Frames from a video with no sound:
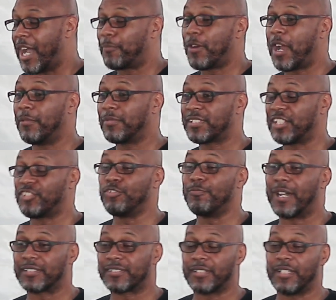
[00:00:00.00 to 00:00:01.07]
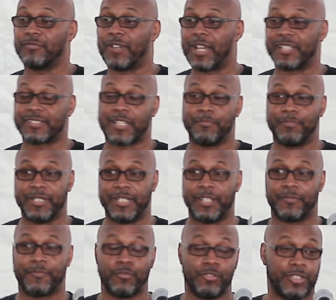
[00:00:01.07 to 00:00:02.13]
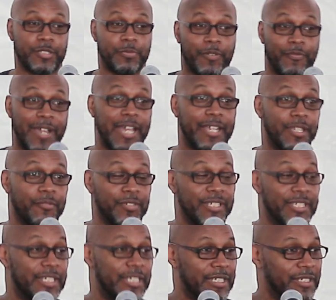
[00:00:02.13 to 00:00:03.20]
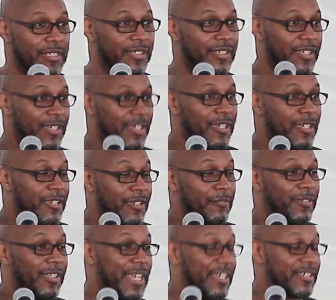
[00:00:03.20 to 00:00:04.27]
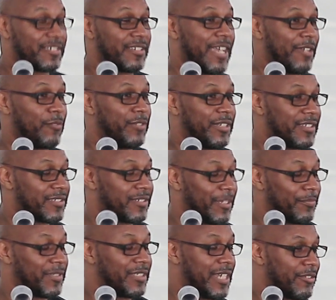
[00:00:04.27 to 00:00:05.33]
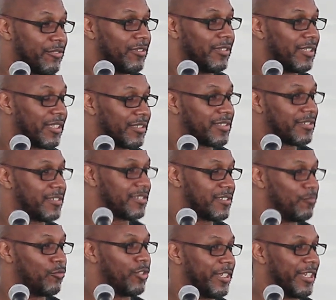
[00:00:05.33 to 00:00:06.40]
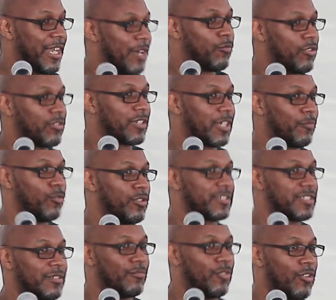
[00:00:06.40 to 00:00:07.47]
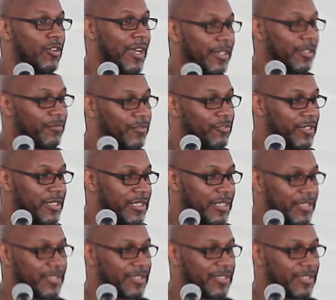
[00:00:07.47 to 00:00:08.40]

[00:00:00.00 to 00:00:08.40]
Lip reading: I promise that you by sunrise I'll be there for you to provide every need. Last night we slept together in lust. This morning I woke up wanting more out of greed.